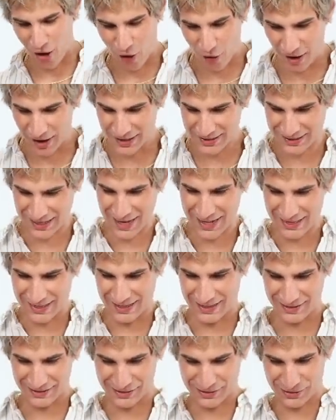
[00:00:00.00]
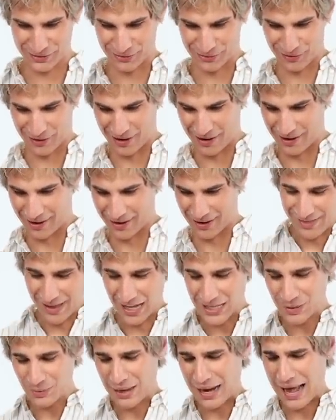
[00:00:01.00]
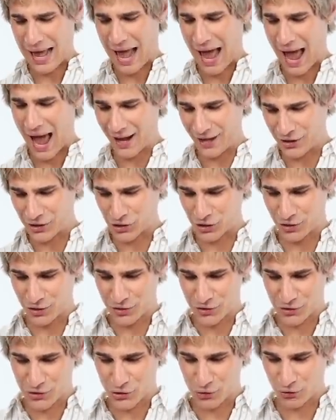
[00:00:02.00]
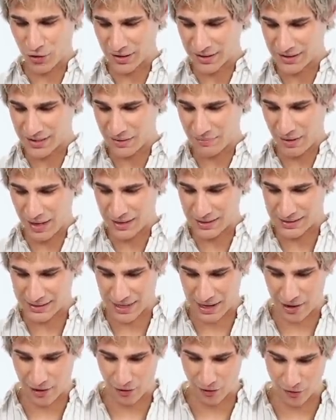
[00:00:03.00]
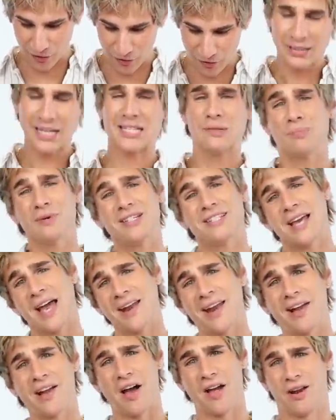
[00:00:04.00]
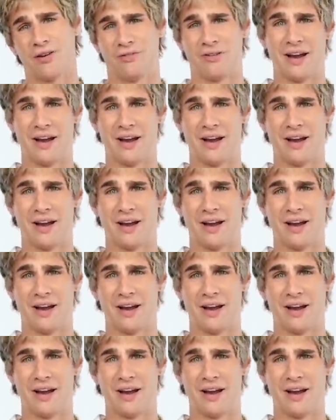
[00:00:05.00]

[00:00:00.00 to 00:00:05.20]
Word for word: always get these two wrong. That's what I had. I should have just trusted myself. Let's pretend I got it